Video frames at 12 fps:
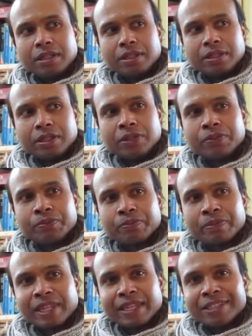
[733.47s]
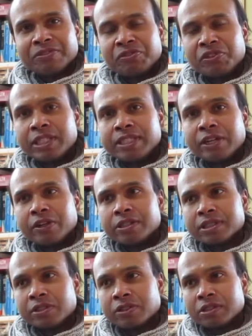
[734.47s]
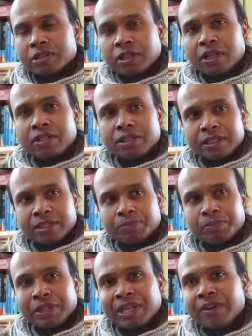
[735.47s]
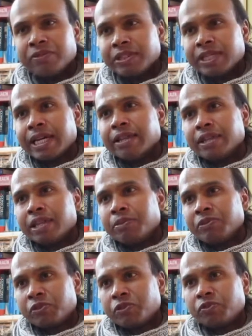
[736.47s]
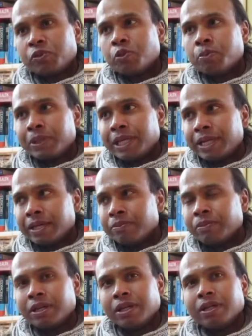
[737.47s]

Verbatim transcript: you know. There's free donuts across London, but you have to get there before 4 p.m.